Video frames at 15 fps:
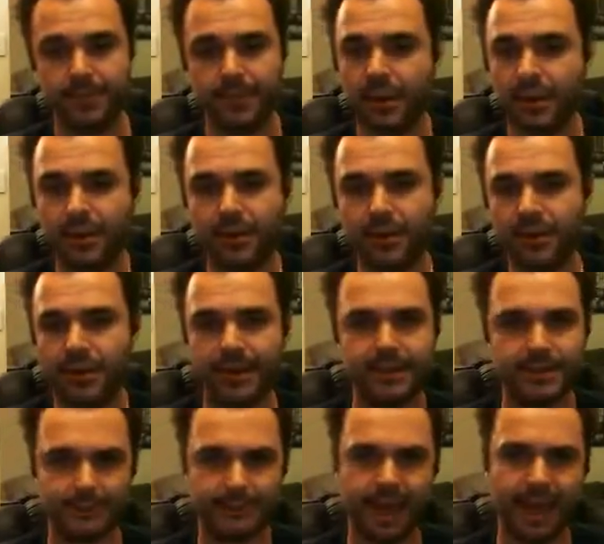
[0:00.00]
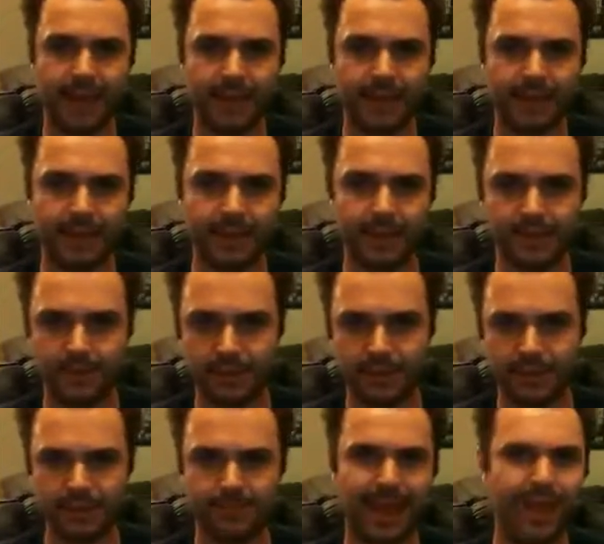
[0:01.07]
You don't need to spam them, because when
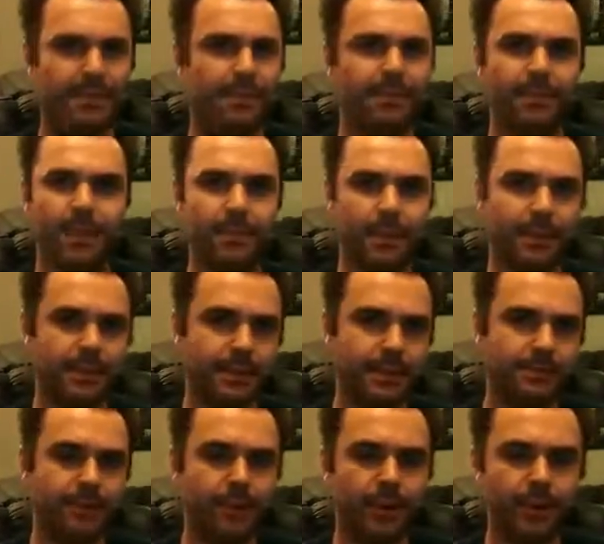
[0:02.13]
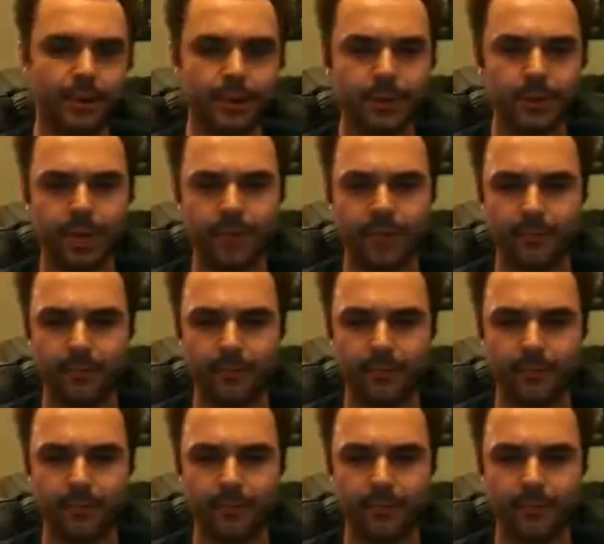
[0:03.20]
you spam them, they become exploitable,